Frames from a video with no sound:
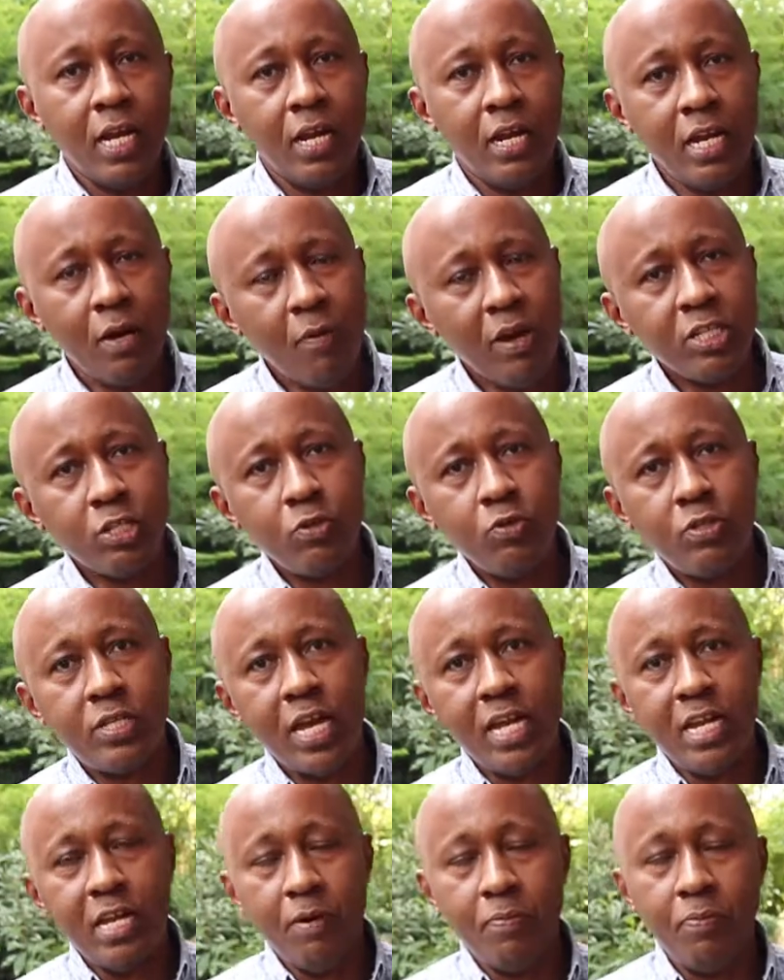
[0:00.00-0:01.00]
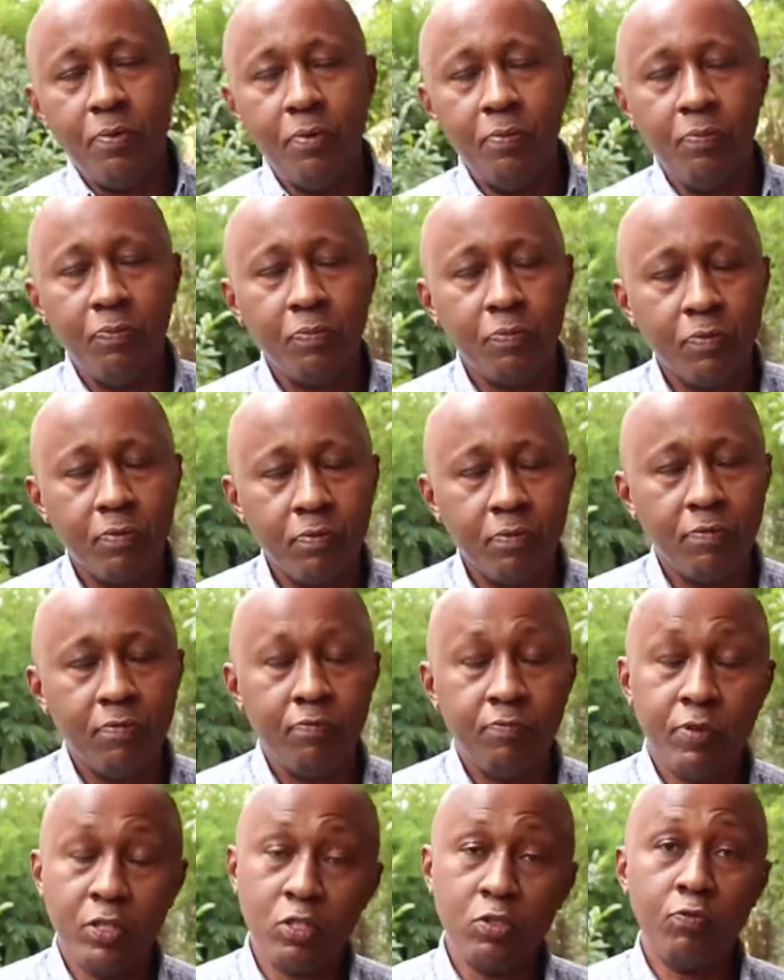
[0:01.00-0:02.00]
Now, why should you sign up?
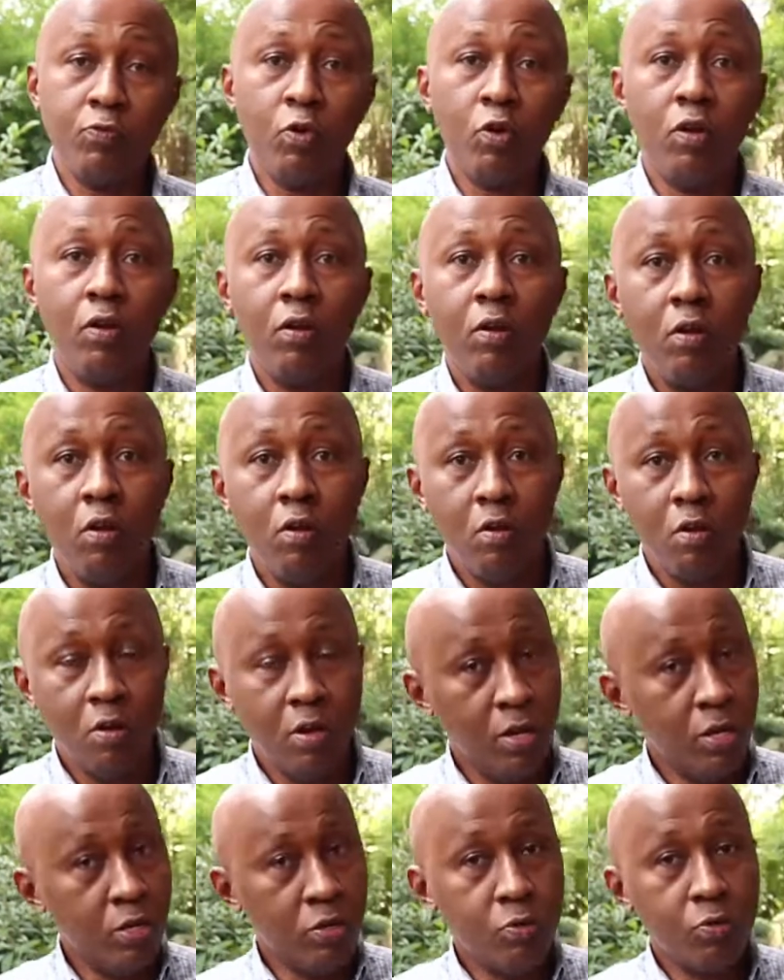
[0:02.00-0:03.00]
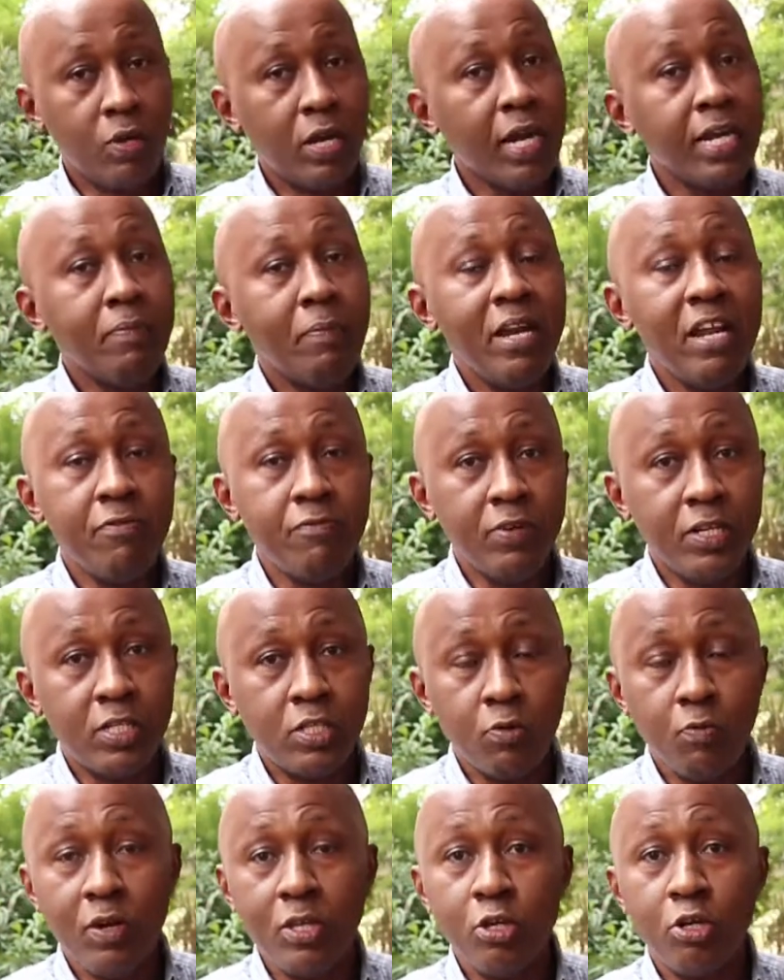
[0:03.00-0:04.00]
First of all, you can benefit,
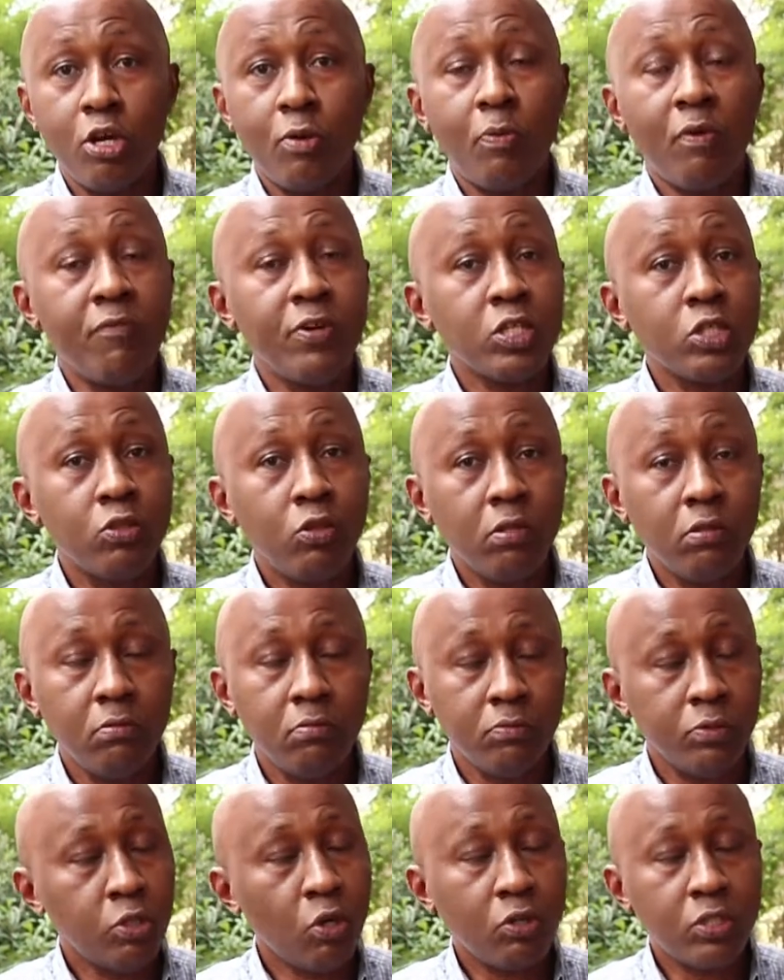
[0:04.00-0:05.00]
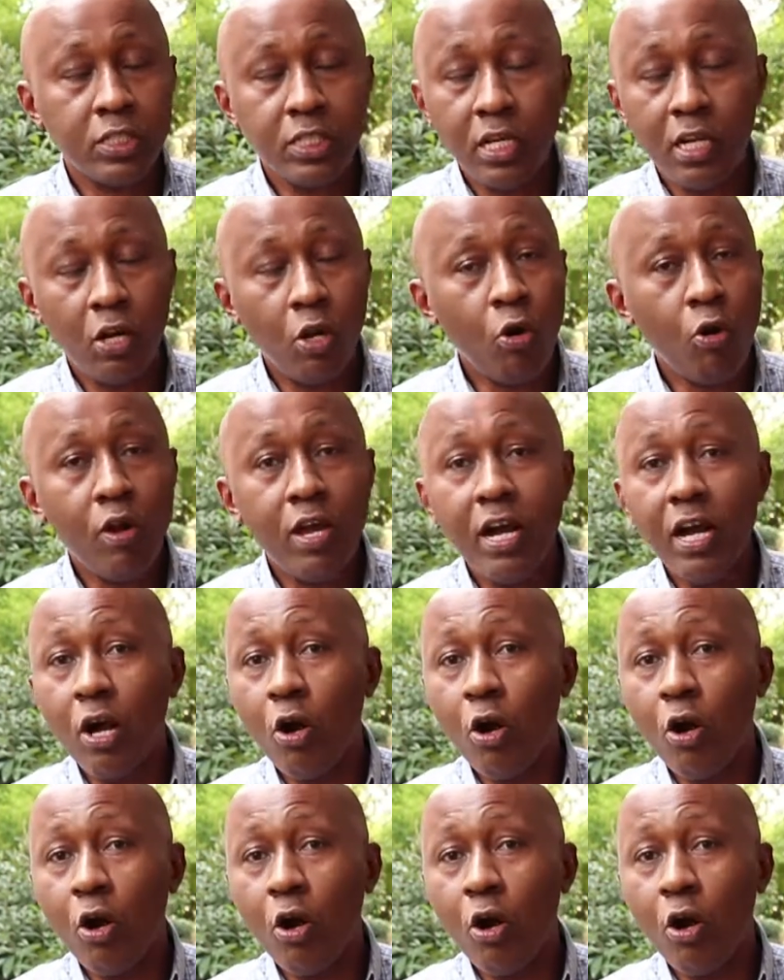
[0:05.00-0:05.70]
whether you're a professional, doctor, lawyer,